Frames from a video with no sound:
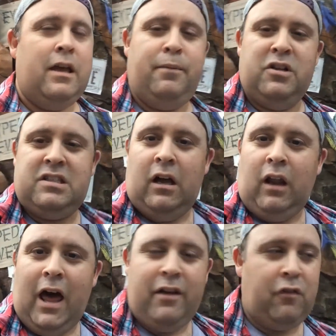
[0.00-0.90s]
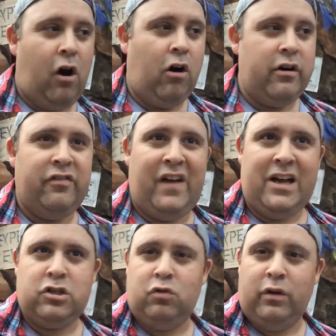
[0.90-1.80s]
He puts a lot of
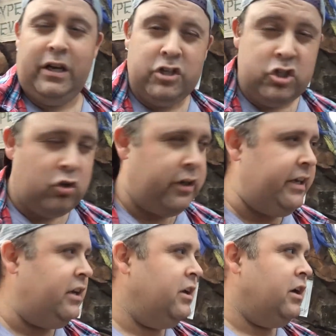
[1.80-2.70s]
artifactual history.